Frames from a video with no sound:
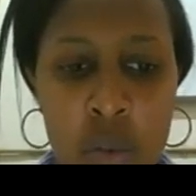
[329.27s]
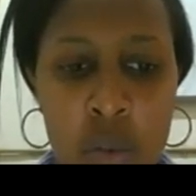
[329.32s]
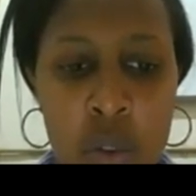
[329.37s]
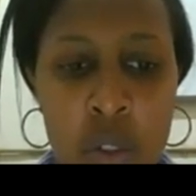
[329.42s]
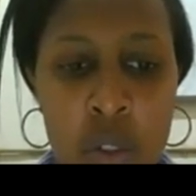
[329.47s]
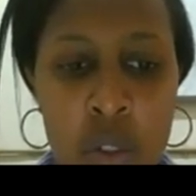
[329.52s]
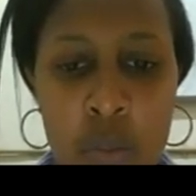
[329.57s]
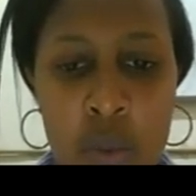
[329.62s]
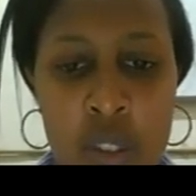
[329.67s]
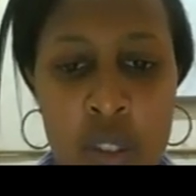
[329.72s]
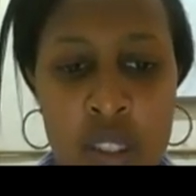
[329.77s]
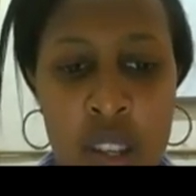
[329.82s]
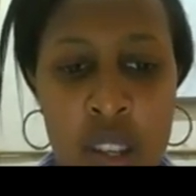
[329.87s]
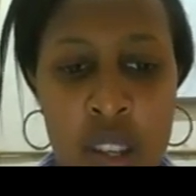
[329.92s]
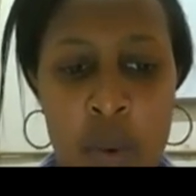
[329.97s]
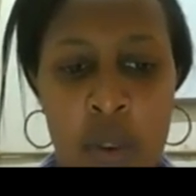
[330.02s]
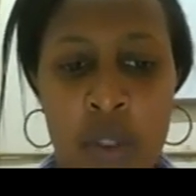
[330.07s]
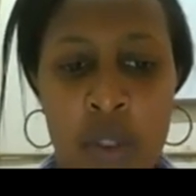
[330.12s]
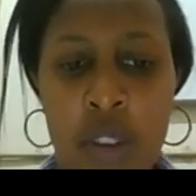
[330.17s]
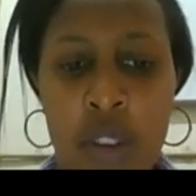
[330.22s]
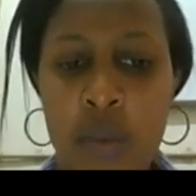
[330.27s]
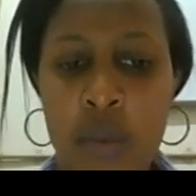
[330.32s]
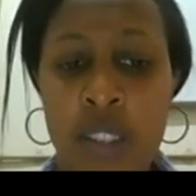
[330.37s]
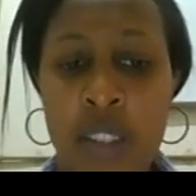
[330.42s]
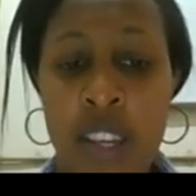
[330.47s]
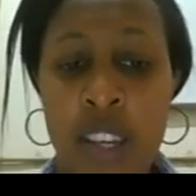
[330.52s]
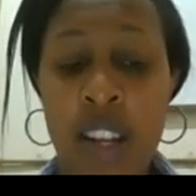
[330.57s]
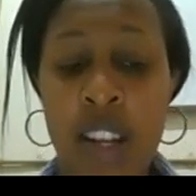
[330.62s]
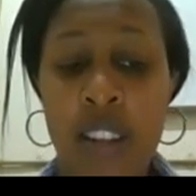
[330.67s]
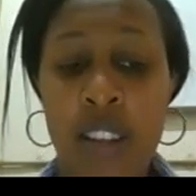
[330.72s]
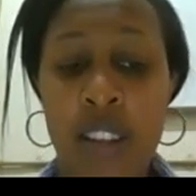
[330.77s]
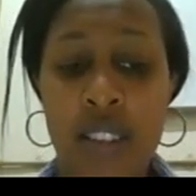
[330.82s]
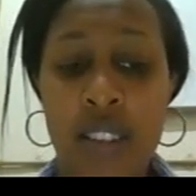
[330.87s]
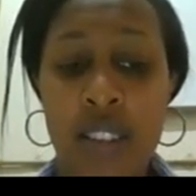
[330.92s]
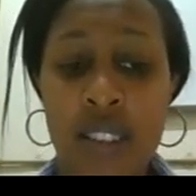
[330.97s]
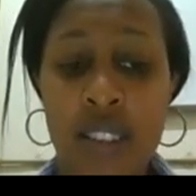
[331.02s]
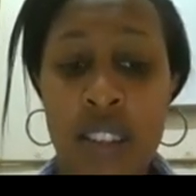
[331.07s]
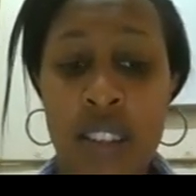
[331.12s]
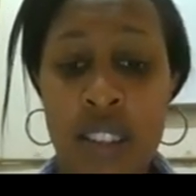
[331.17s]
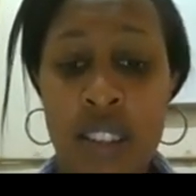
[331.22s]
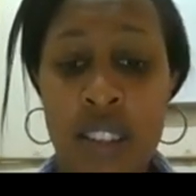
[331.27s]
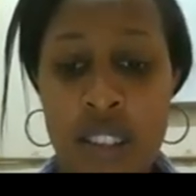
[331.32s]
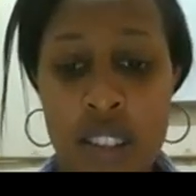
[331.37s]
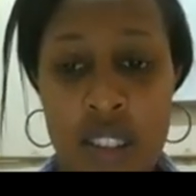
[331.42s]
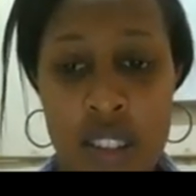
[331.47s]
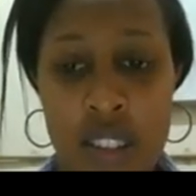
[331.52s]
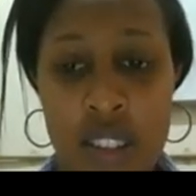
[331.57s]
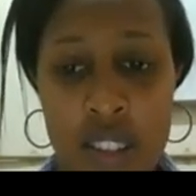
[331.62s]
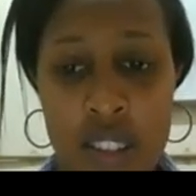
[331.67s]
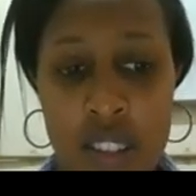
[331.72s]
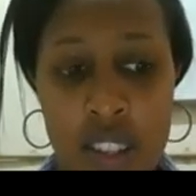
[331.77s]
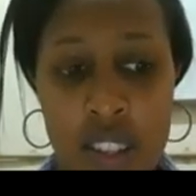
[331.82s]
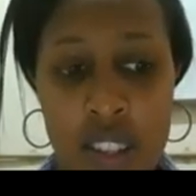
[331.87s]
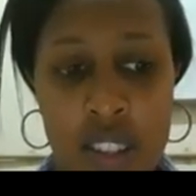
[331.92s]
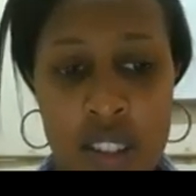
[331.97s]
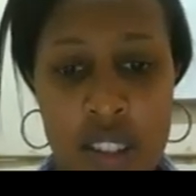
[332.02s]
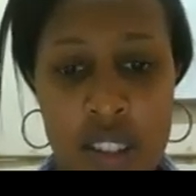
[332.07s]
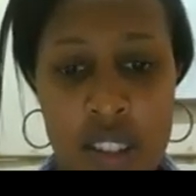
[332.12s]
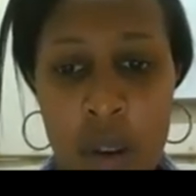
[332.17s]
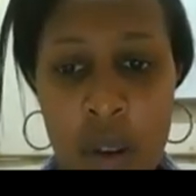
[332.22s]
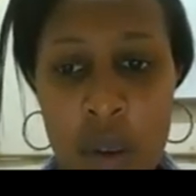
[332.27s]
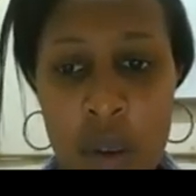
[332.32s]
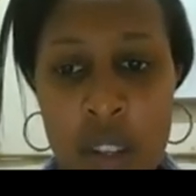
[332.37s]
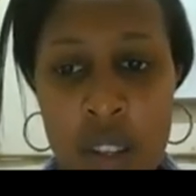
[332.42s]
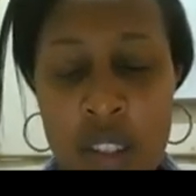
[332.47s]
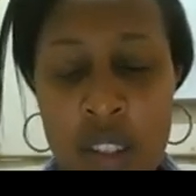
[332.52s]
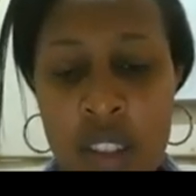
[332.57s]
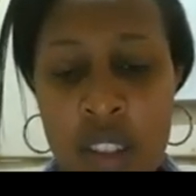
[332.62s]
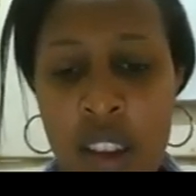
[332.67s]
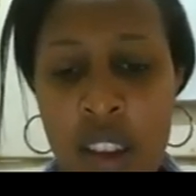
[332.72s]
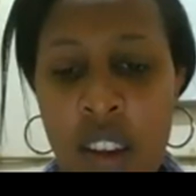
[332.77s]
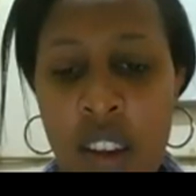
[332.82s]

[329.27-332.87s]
when you put someone on hemodialysis in a setting such as ours.